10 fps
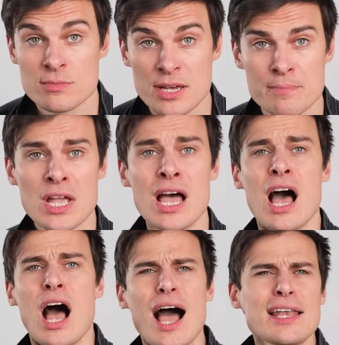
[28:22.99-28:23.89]
But
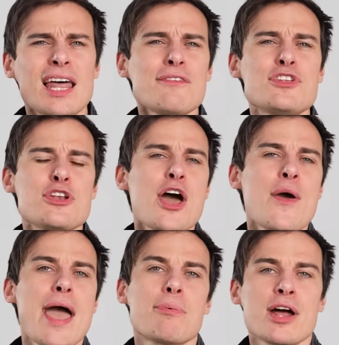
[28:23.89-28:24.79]
I'd love to know
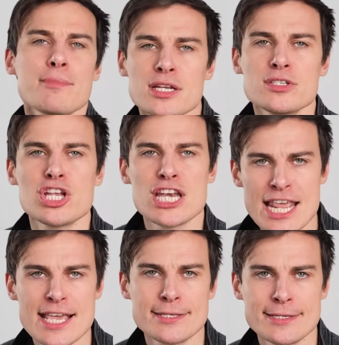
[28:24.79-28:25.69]
how Prime Minister
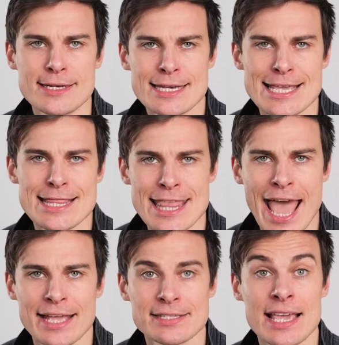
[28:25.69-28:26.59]
Nixon did that,